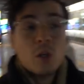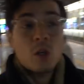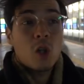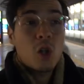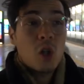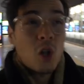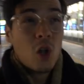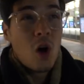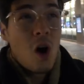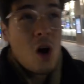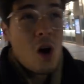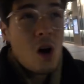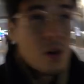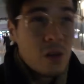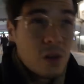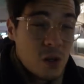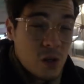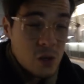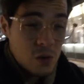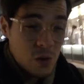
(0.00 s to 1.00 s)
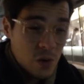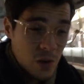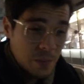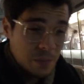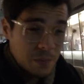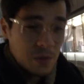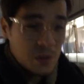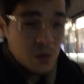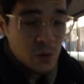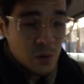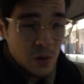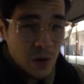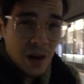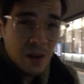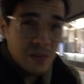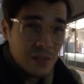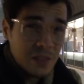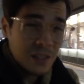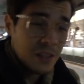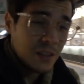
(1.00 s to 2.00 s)
a long trip,
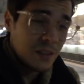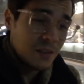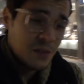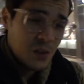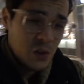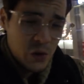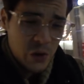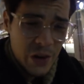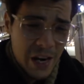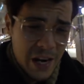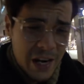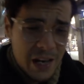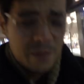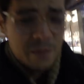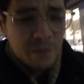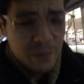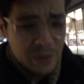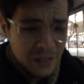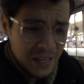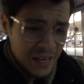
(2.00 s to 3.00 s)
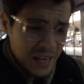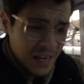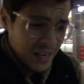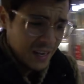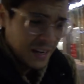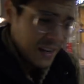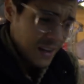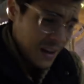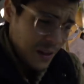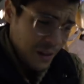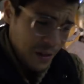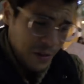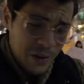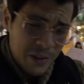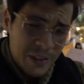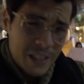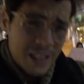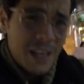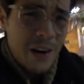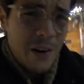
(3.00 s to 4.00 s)
traveling, train, plane,
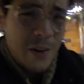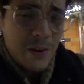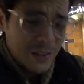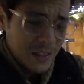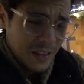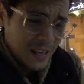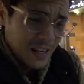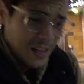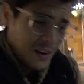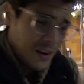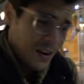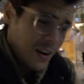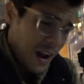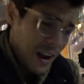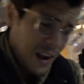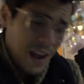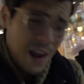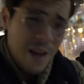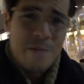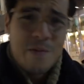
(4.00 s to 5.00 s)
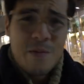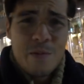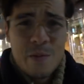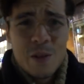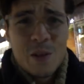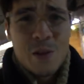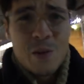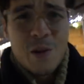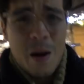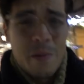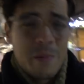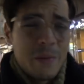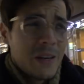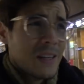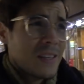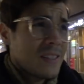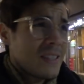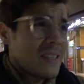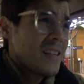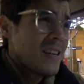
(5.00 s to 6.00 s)
13 hours later, I came from the
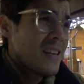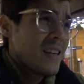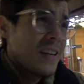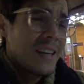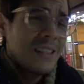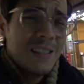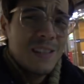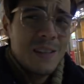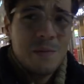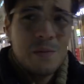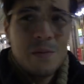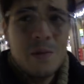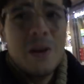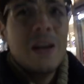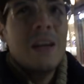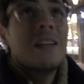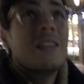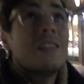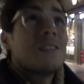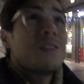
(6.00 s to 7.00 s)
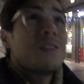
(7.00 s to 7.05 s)
tropics and some rain